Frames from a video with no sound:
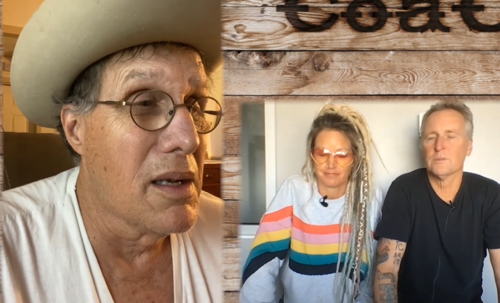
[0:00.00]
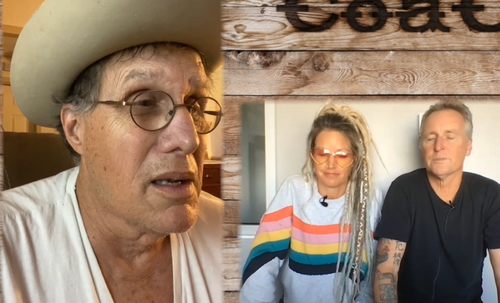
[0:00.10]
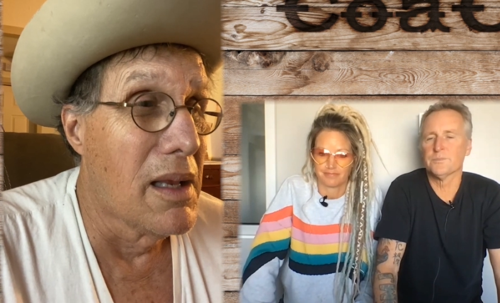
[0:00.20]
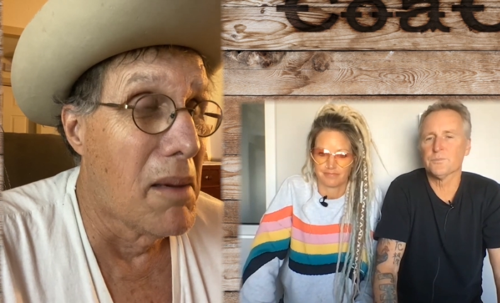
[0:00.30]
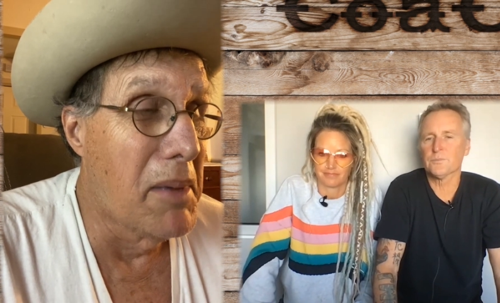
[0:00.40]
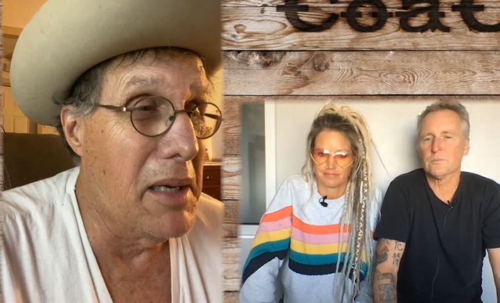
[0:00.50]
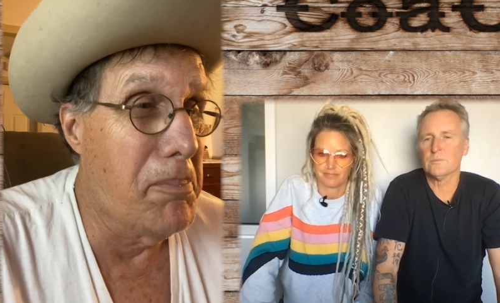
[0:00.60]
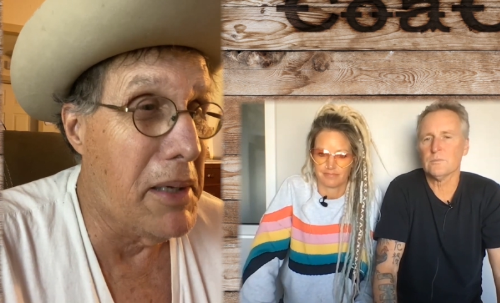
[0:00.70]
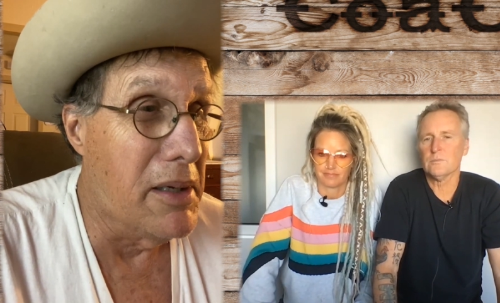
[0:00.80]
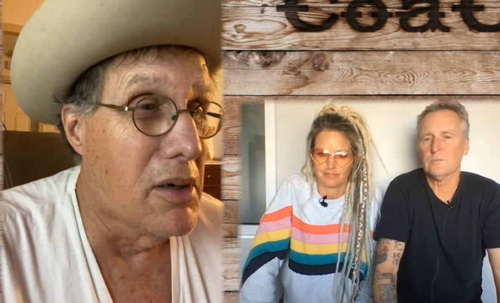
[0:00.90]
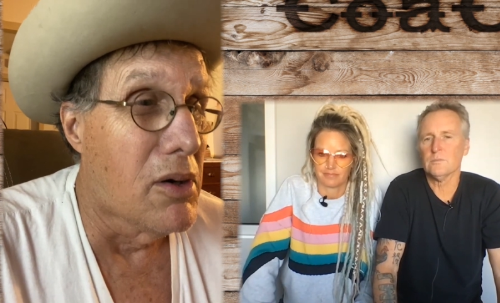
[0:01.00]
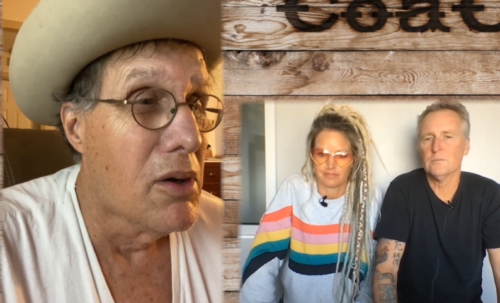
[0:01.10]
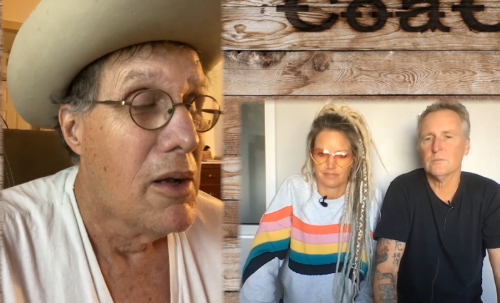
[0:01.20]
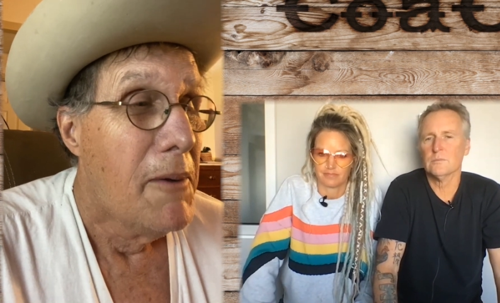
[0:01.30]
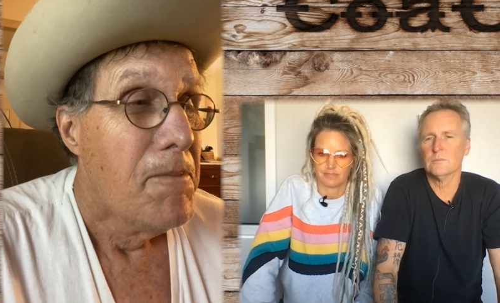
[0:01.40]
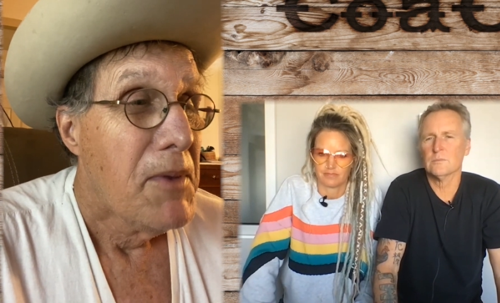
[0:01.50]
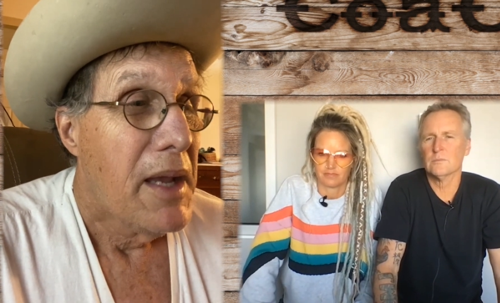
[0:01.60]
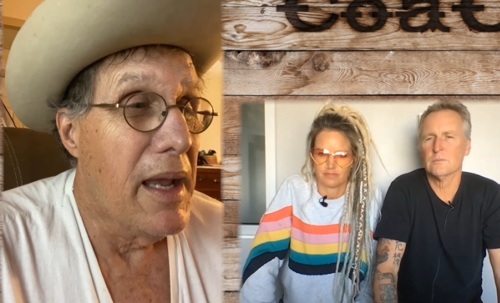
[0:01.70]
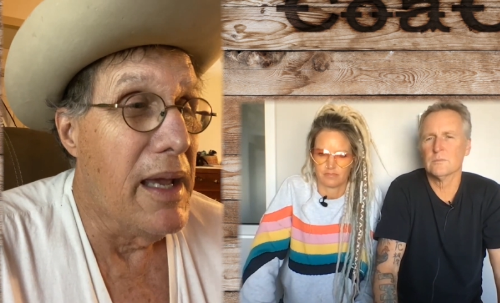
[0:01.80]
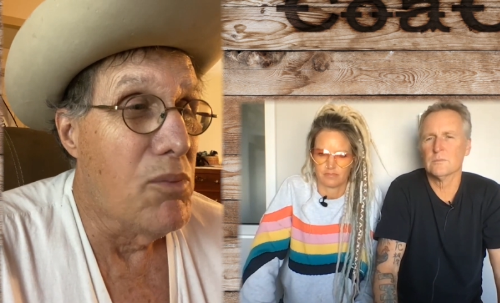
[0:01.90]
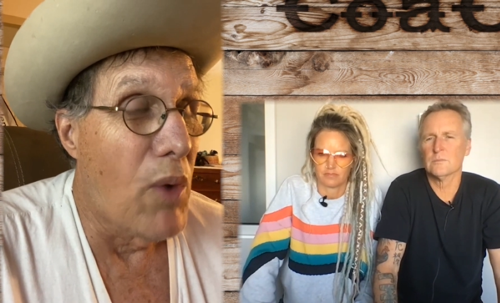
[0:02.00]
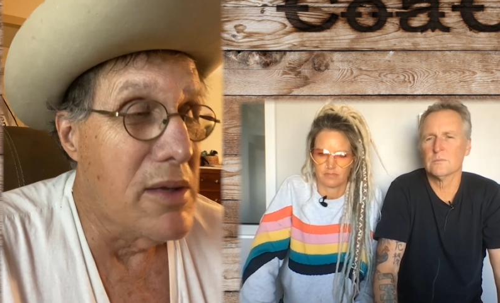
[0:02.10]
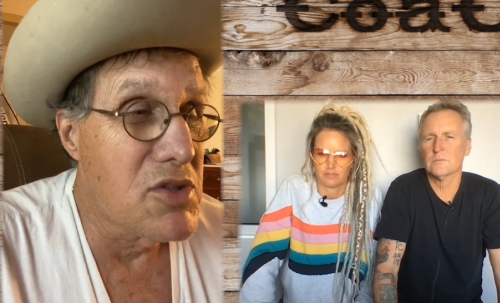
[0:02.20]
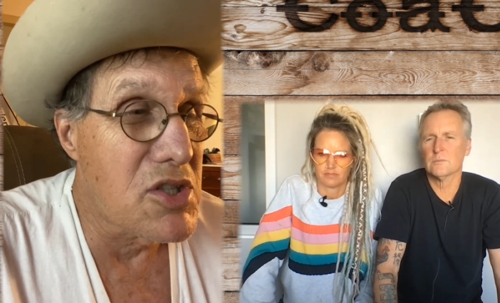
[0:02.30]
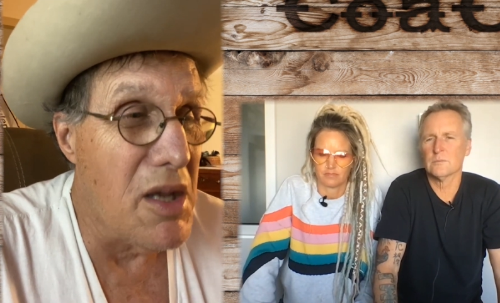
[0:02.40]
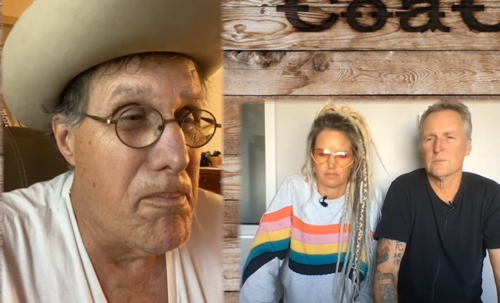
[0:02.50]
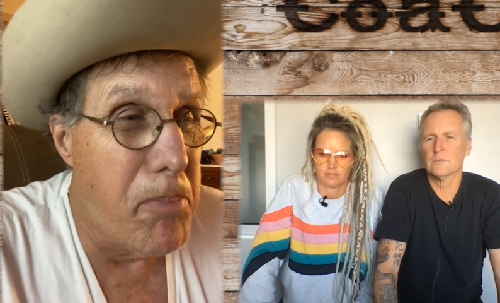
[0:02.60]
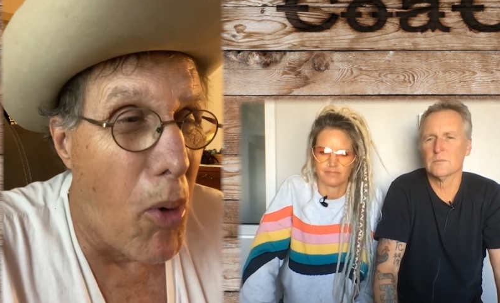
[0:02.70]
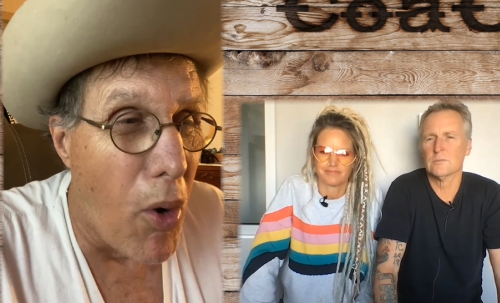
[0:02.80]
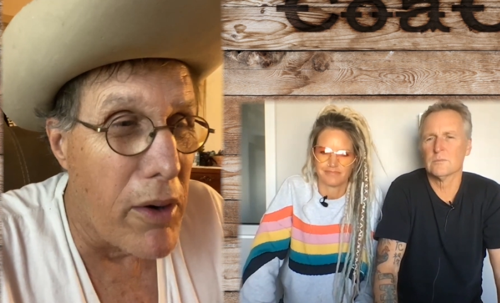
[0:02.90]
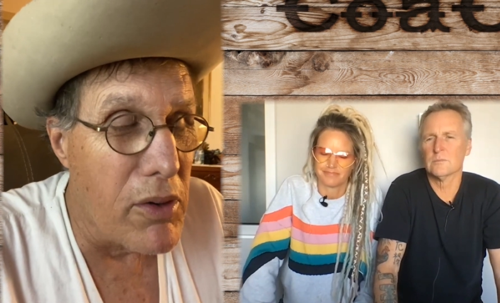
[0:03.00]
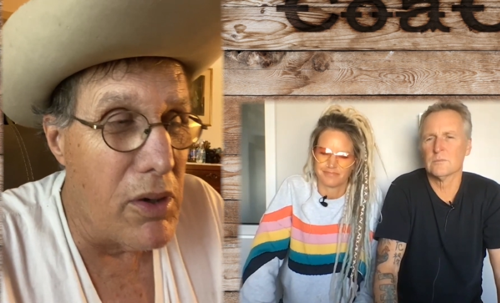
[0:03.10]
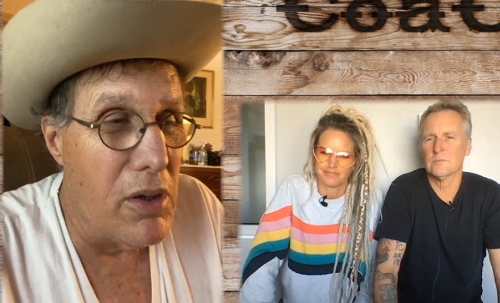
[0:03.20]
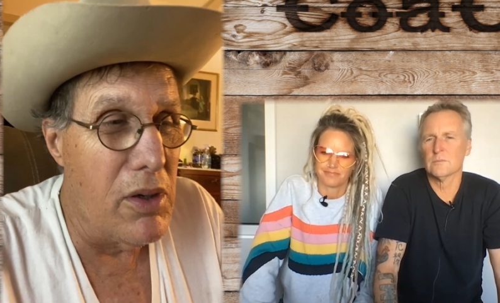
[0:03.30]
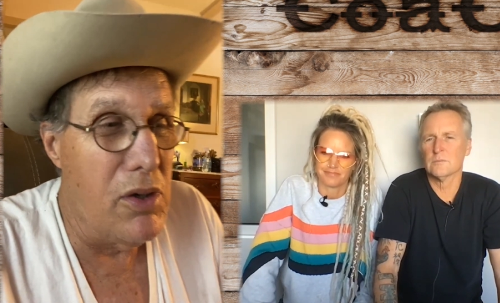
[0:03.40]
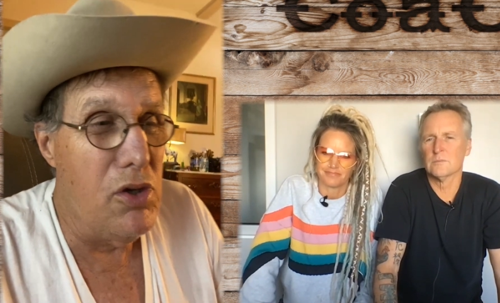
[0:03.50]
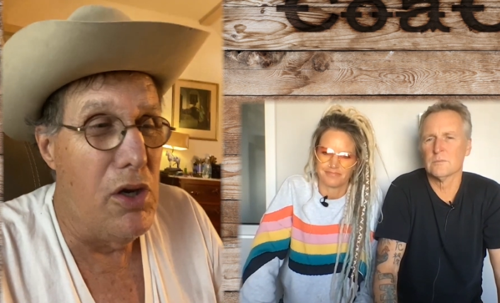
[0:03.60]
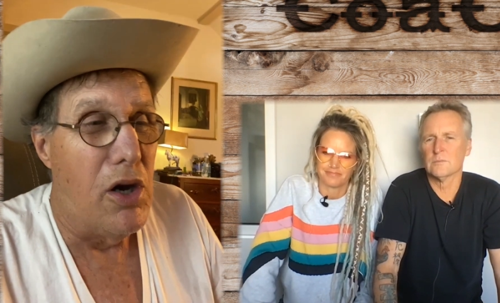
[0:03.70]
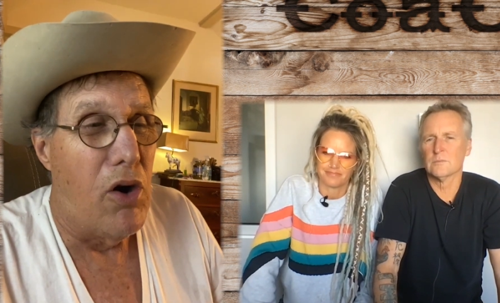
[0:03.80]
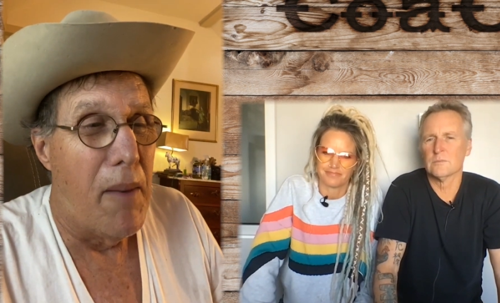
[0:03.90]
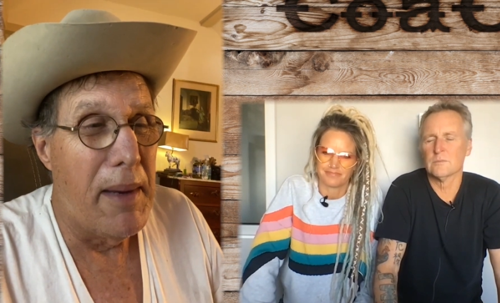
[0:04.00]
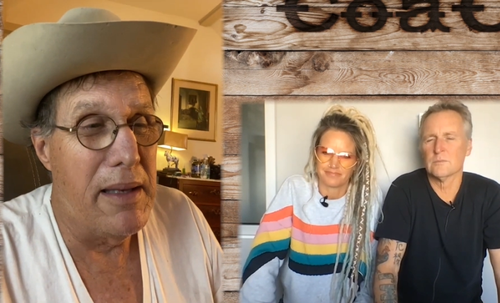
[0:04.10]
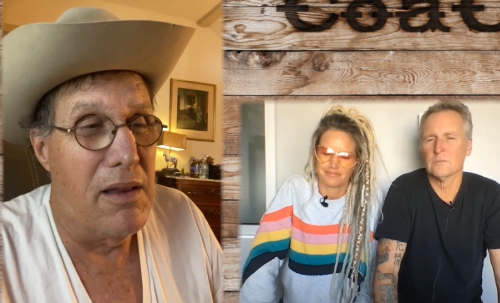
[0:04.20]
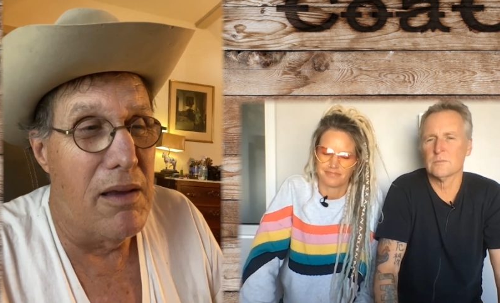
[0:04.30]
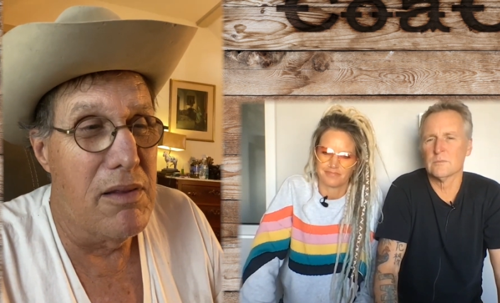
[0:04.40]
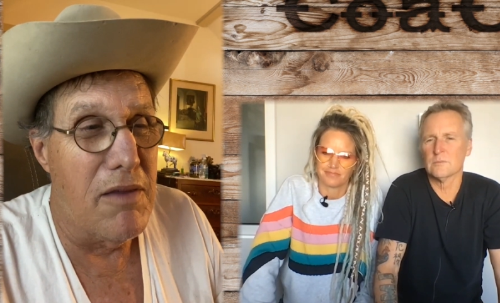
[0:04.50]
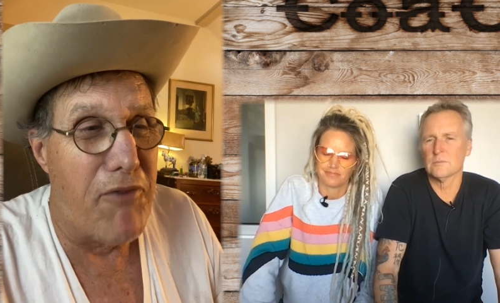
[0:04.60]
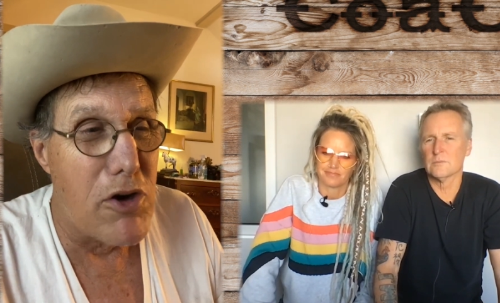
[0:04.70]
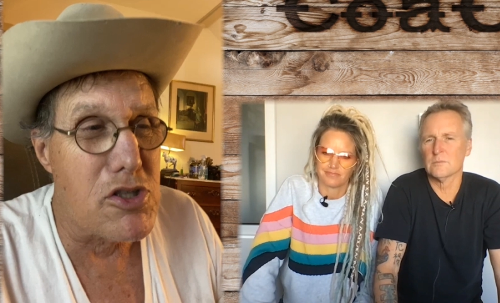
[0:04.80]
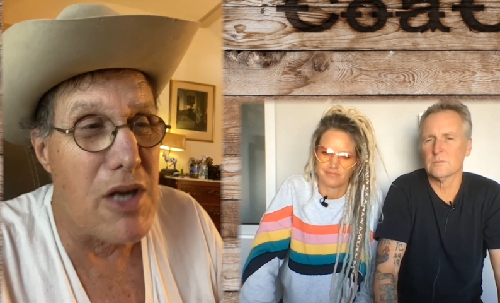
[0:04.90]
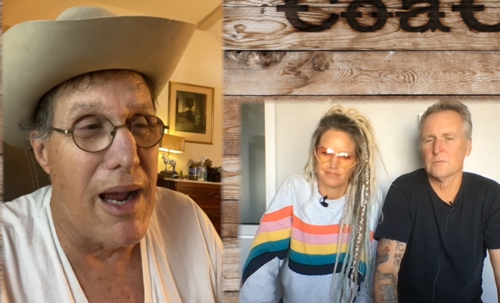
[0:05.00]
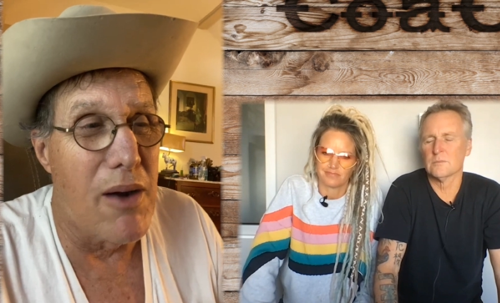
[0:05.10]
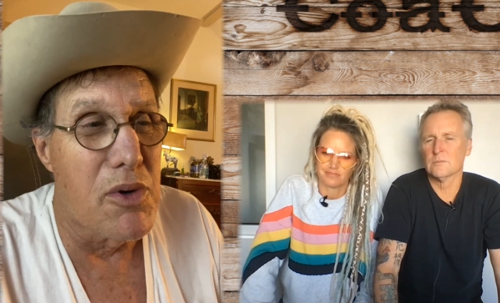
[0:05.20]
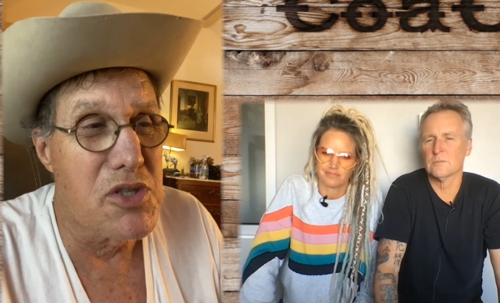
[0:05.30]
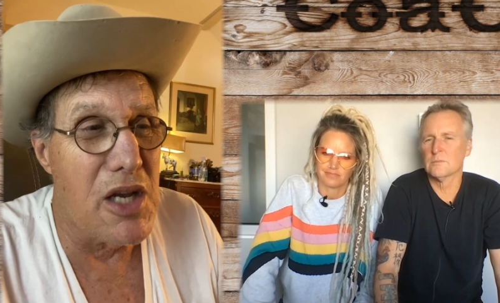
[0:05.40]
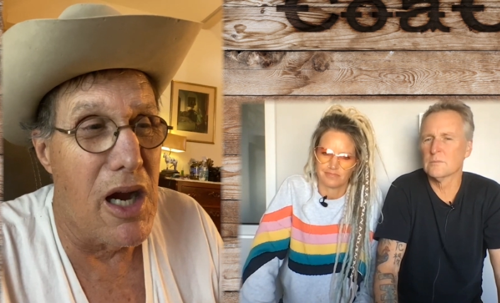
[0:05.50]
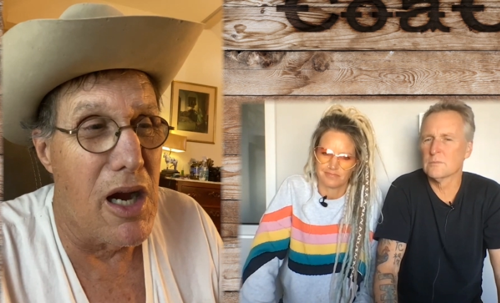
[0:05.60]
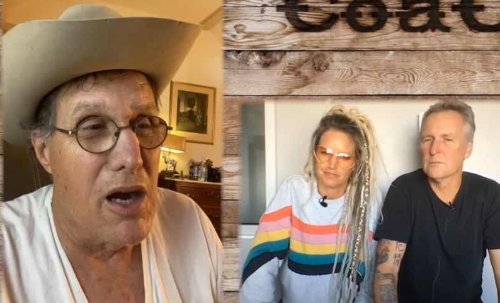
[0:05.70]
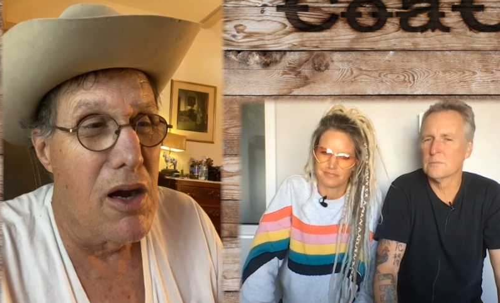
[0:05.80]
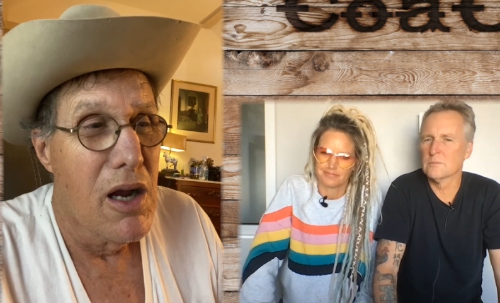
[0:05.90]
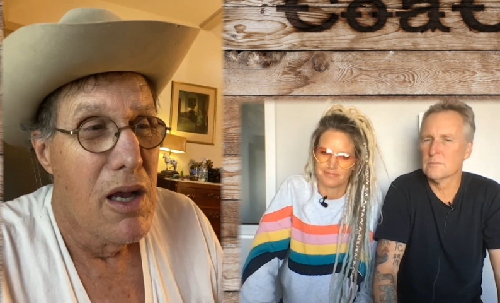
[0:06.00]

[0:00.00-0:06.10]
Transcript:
Speaker 1: little bitty pill, and what's important, you know, I mean, the, the first day I was there,